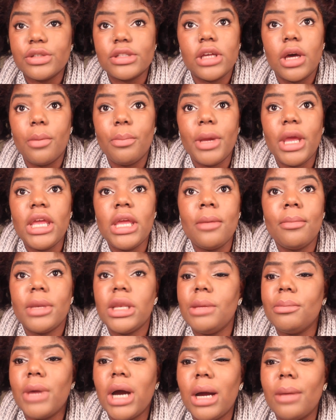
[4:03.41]
was gonna pay him
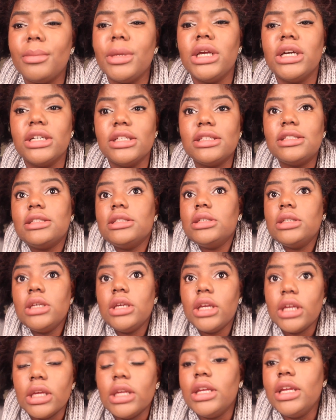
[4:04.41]
any mind because
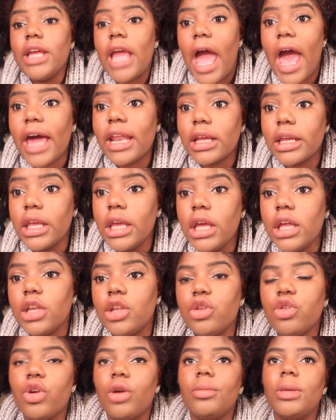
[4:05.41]
he had a
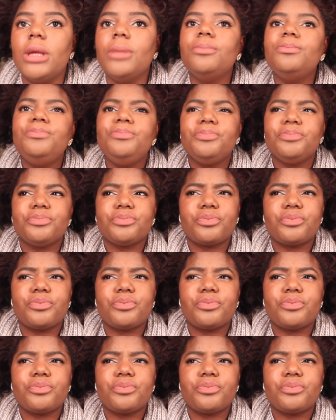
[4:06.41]
kid, you know what I mean?